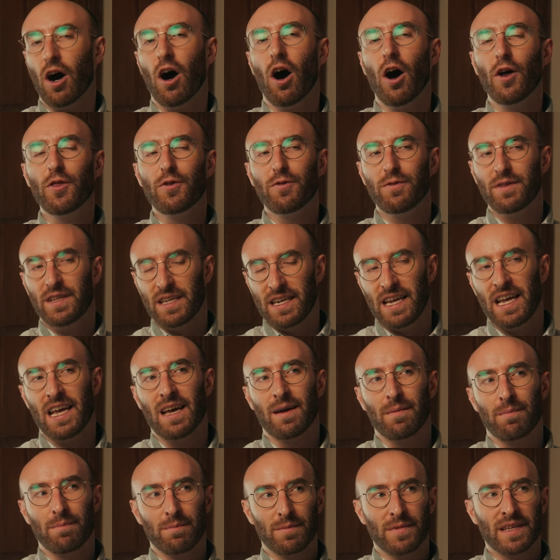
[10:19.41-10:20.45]
Other than
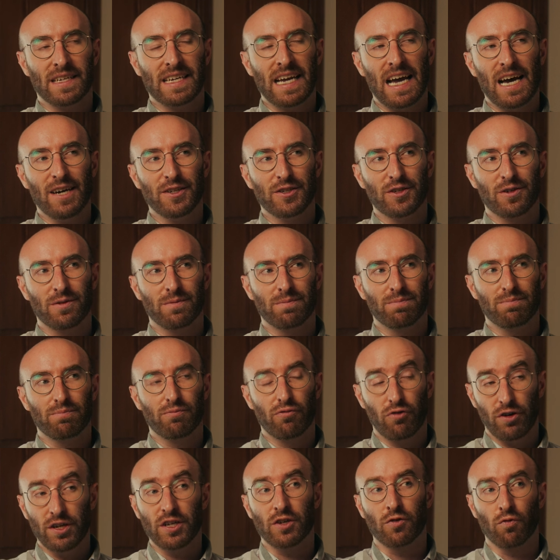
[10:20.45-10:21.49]
him, the casts are
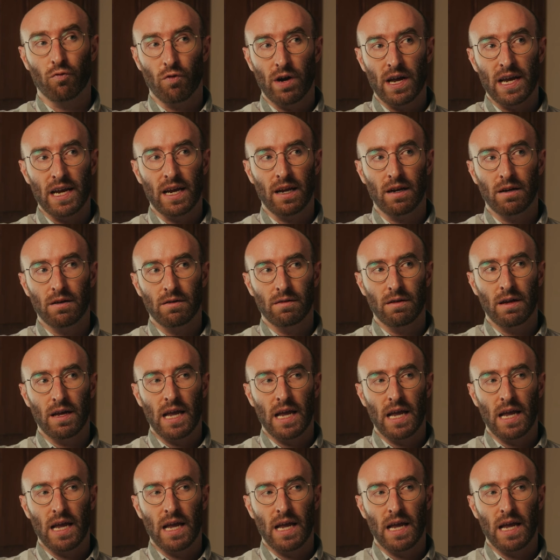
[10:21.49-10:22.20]
pretty great.